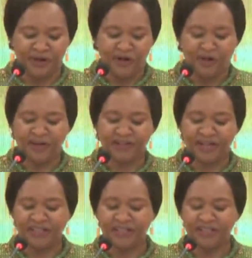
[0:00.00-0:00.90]
or
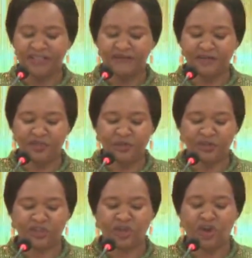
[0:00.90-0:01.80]
that
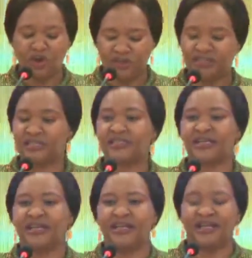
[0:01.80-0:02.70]
individuals caught
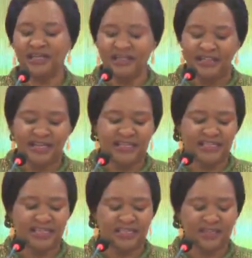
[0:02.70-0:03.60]
in the
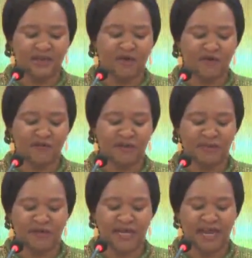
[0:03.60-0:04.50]
den of
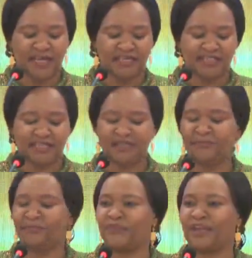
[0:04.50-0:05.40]
criminality
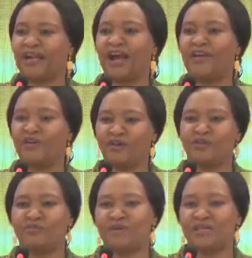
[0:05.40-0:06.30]

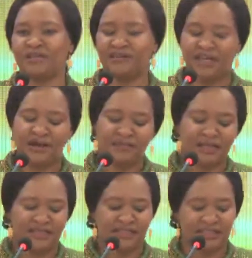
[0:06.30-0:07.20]
cannot be
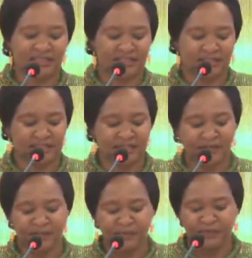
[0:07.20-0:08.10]
rehabilitated.
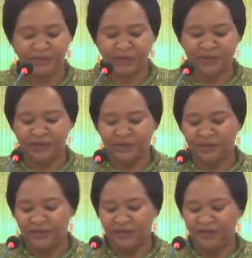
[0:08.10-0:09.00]

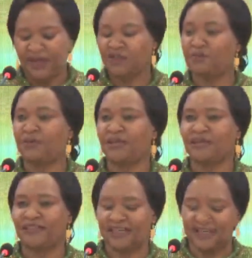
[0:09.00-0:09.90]
That
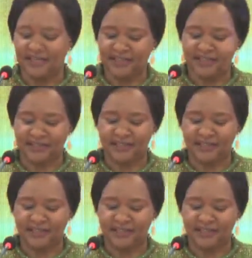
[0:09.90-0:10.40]
being the case,